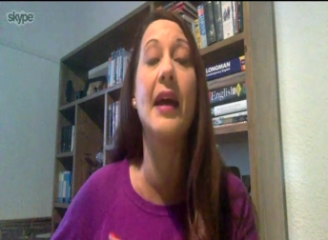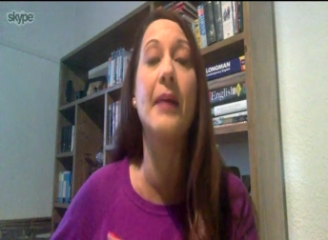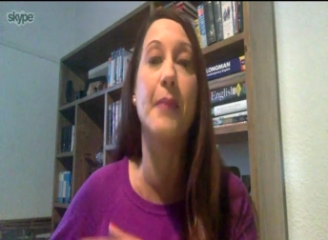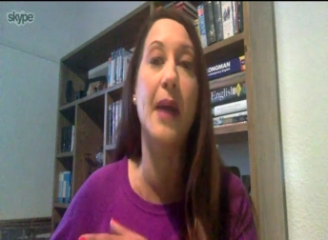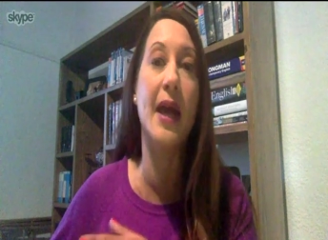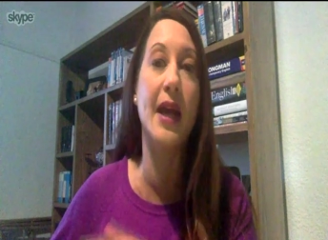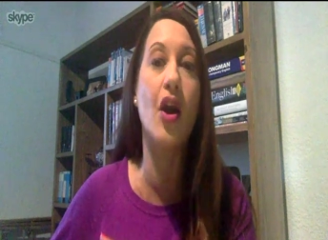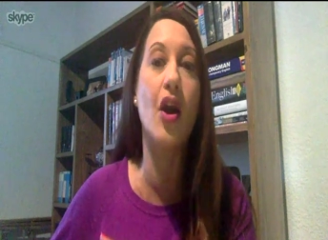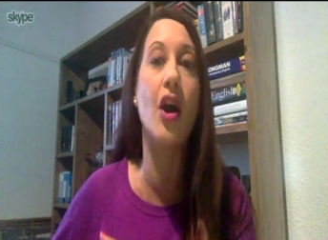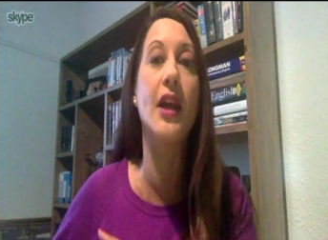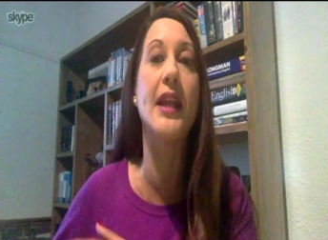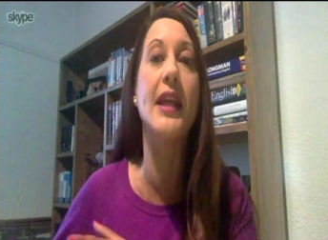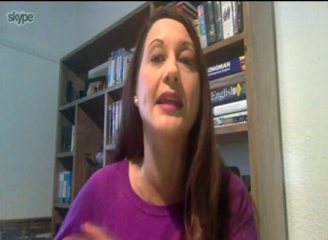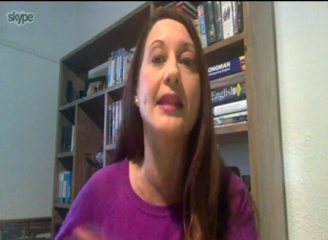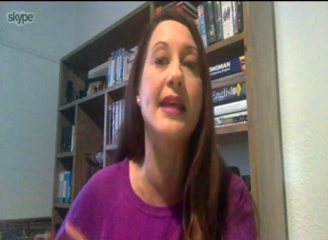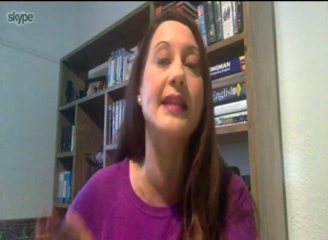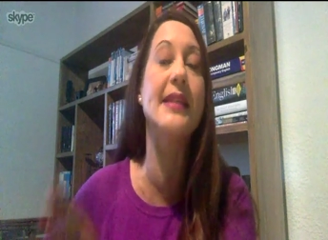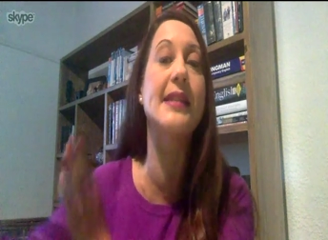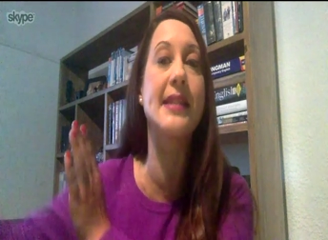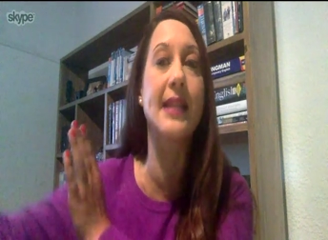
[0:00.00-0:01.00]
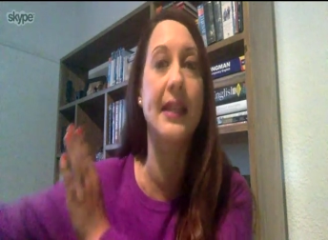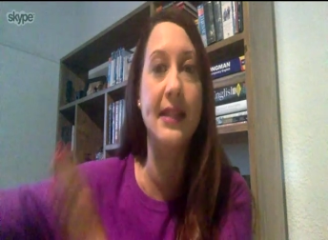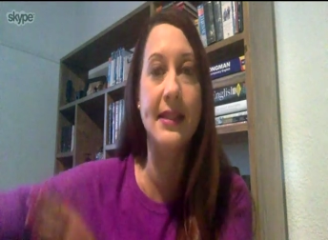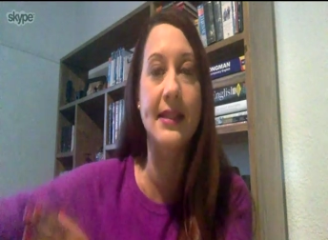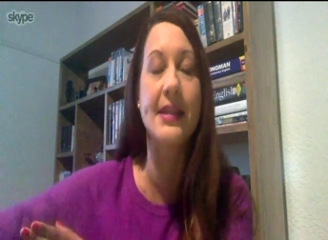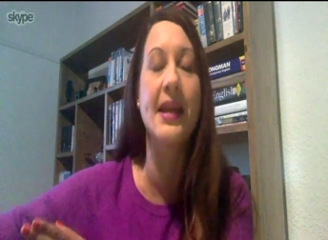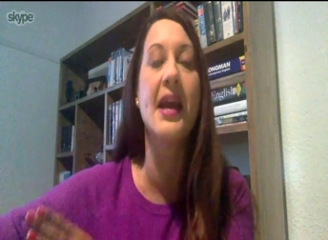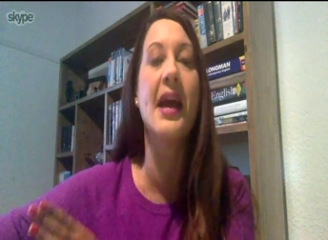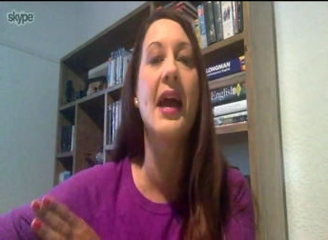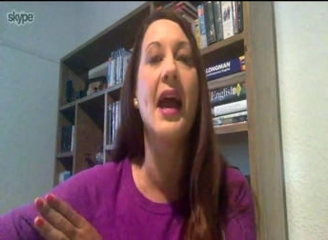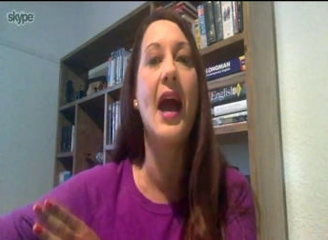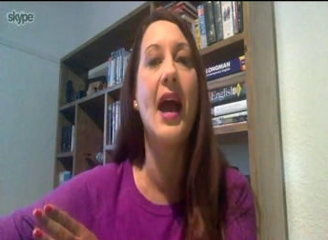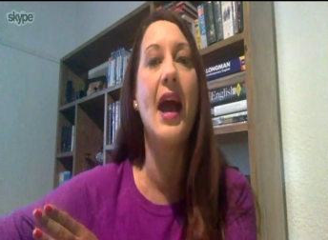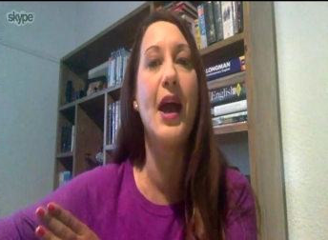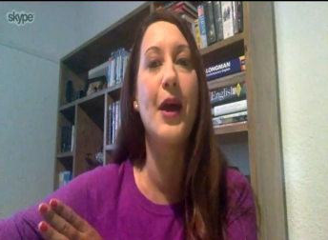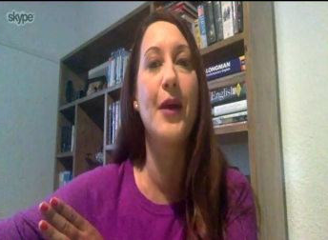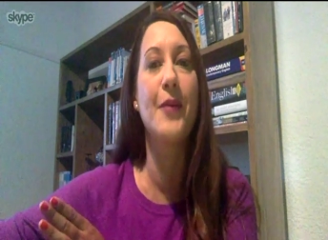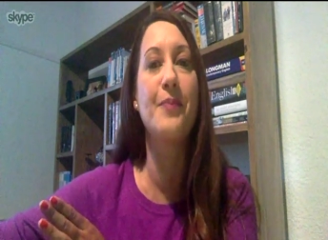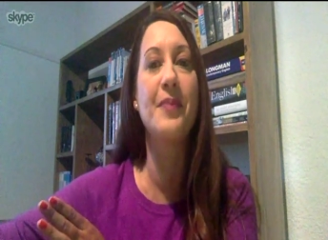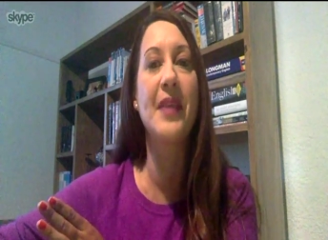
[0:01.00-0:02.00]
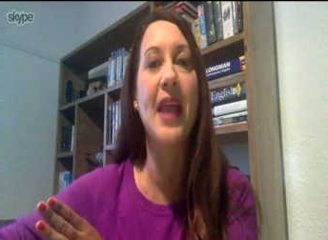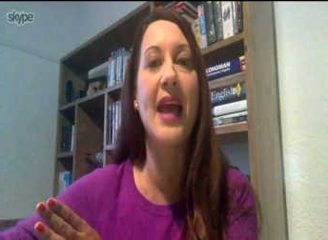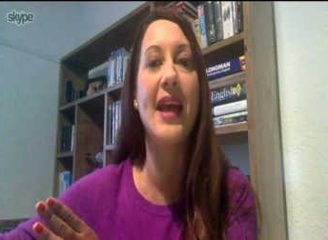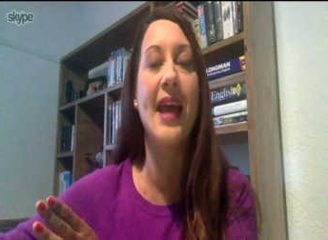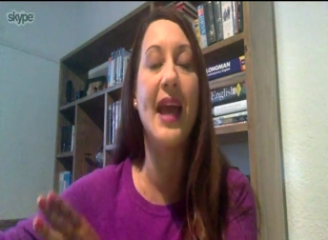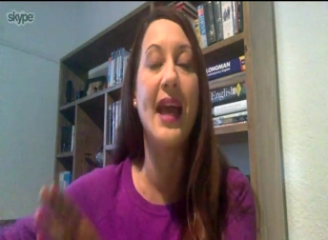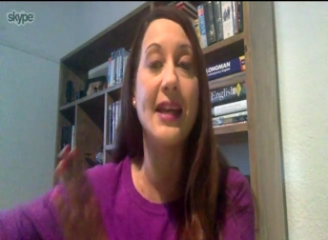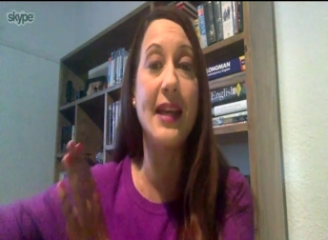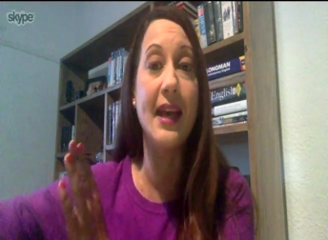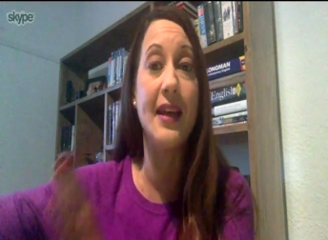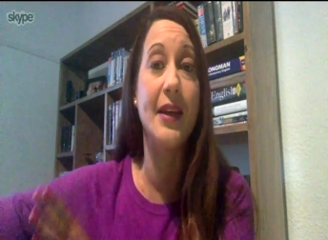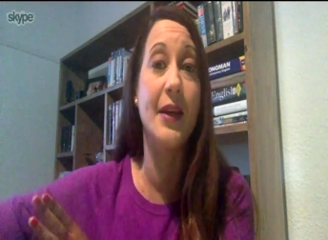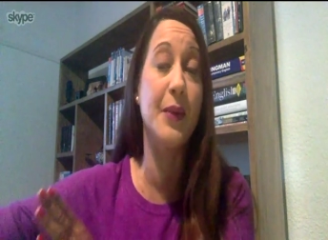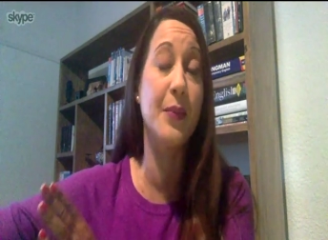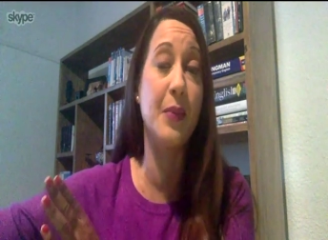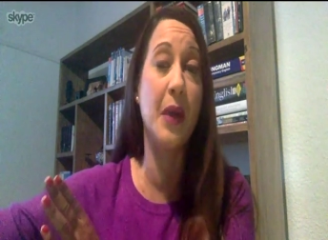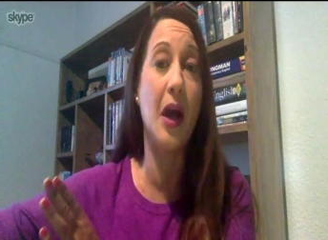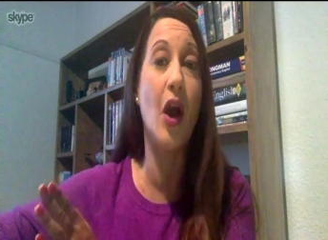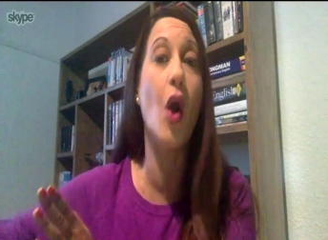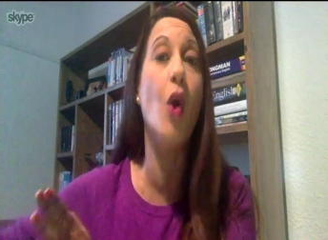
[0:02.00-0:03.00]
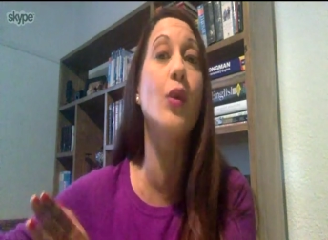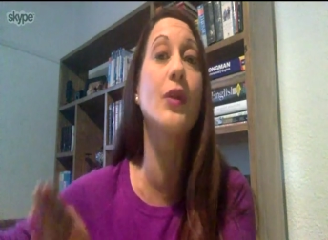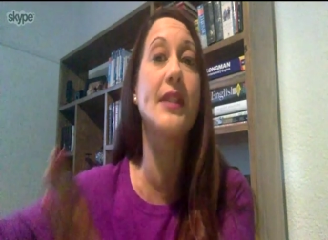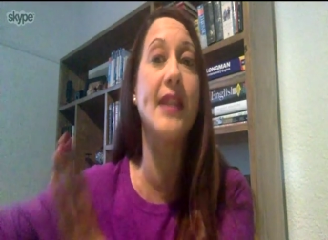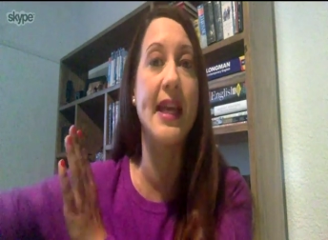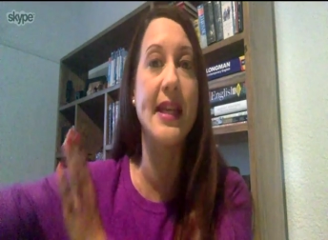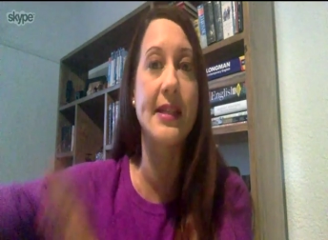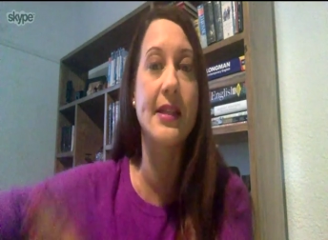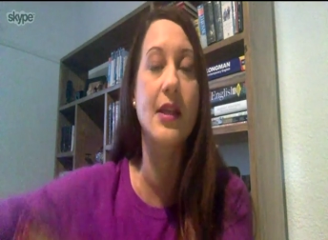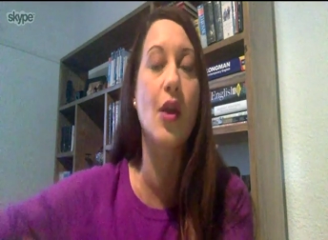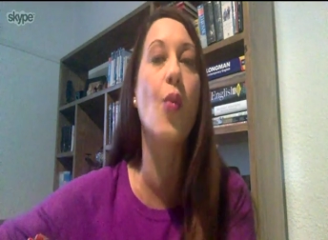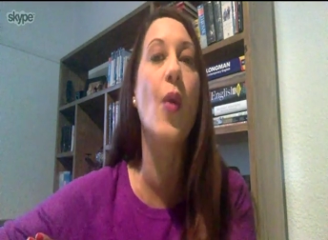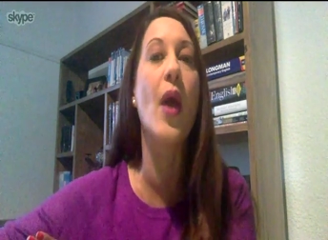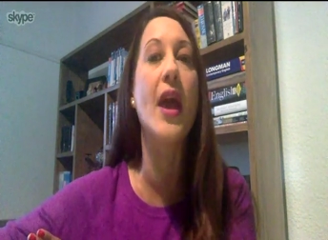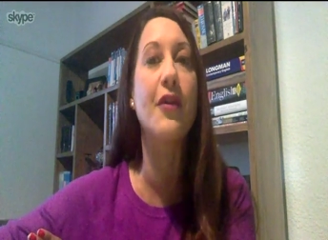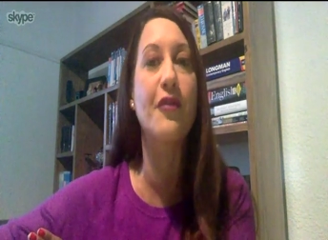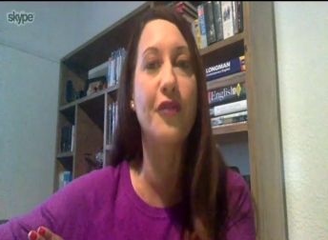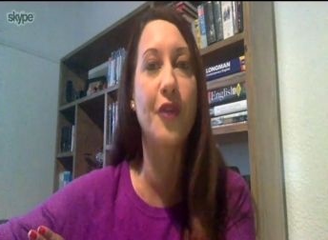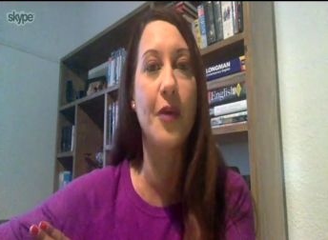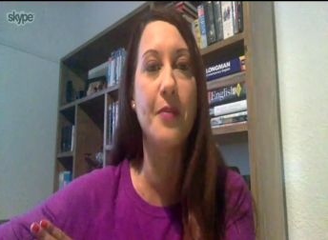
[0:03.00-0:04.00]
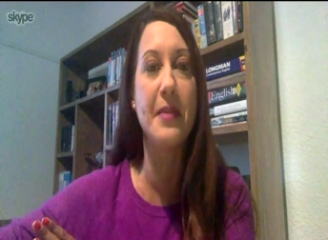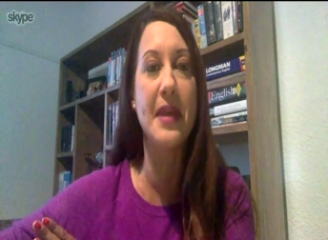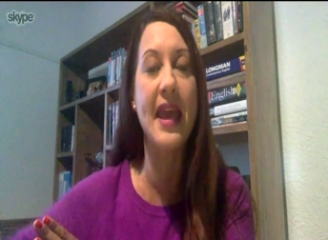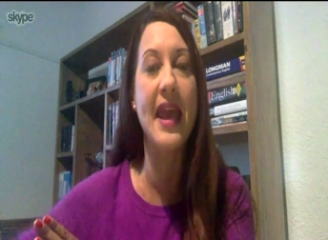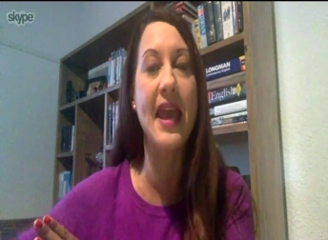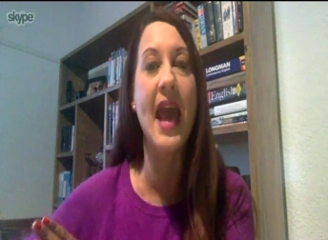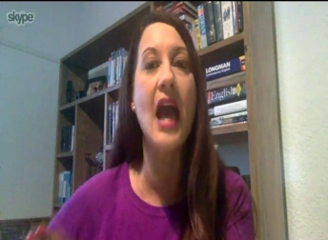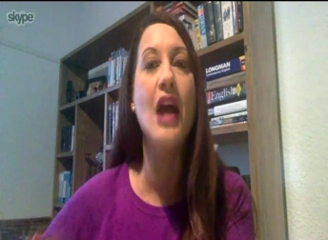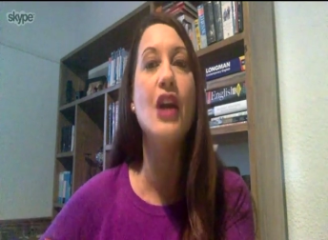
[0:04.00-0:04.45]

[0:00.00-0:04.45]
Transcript: my colleague then sits um, a, a whole desk away from me.